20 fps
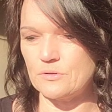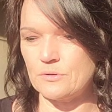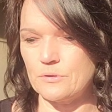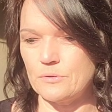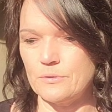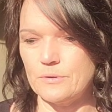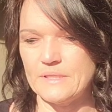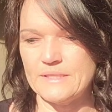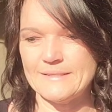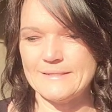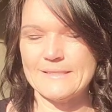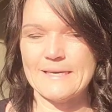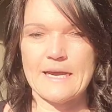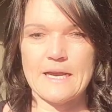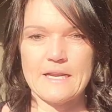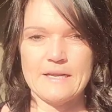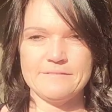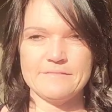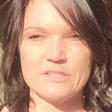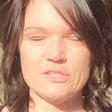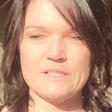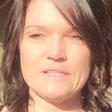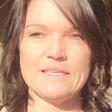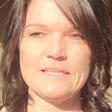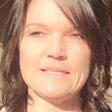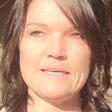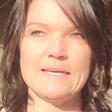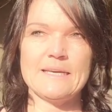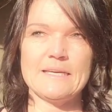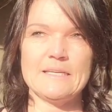through is that if there's
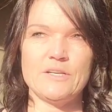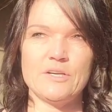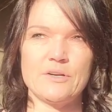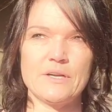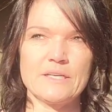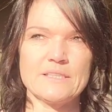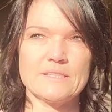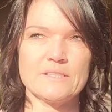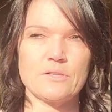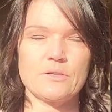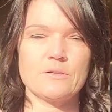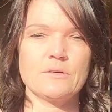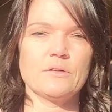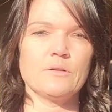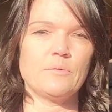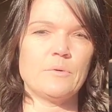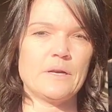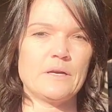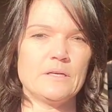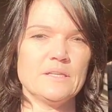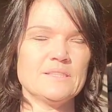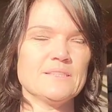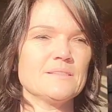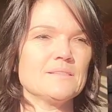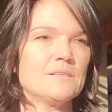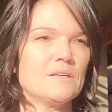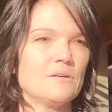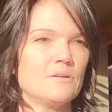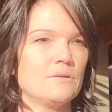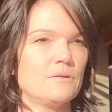anything in your external
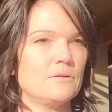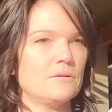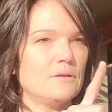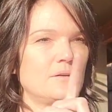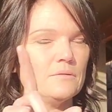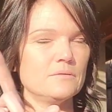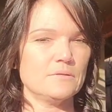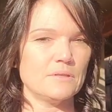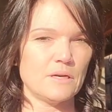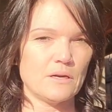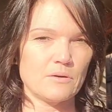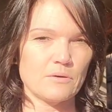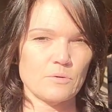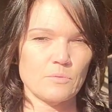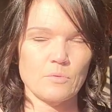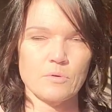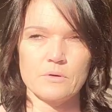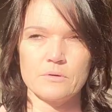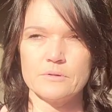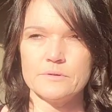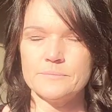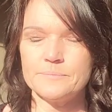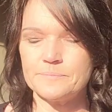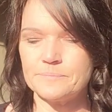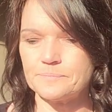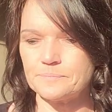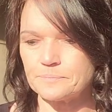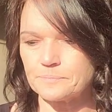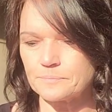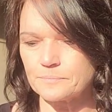awareness, your outer world,
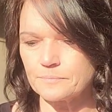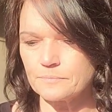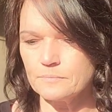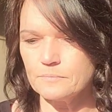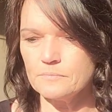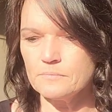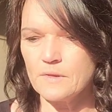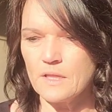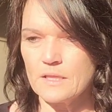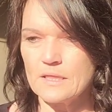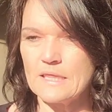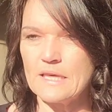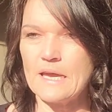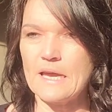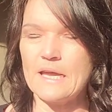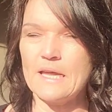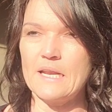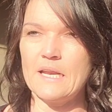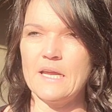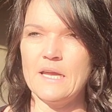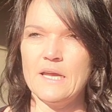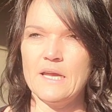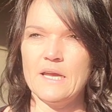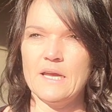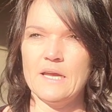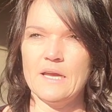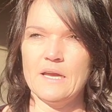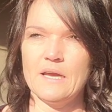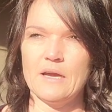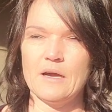that
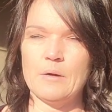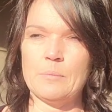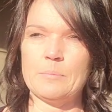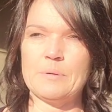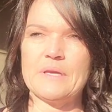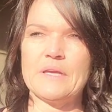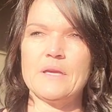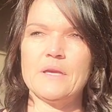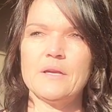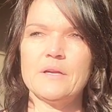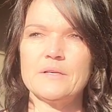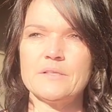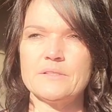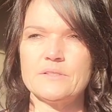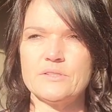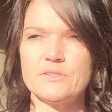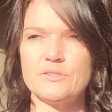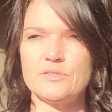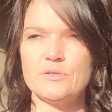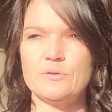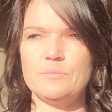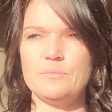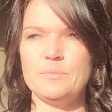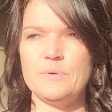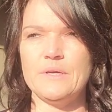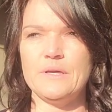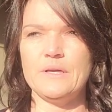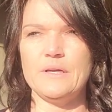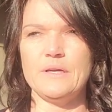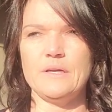appears to
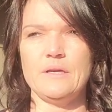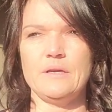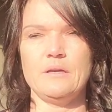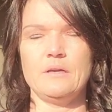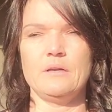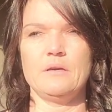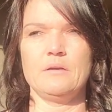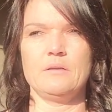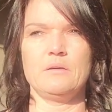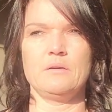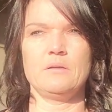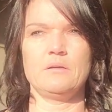be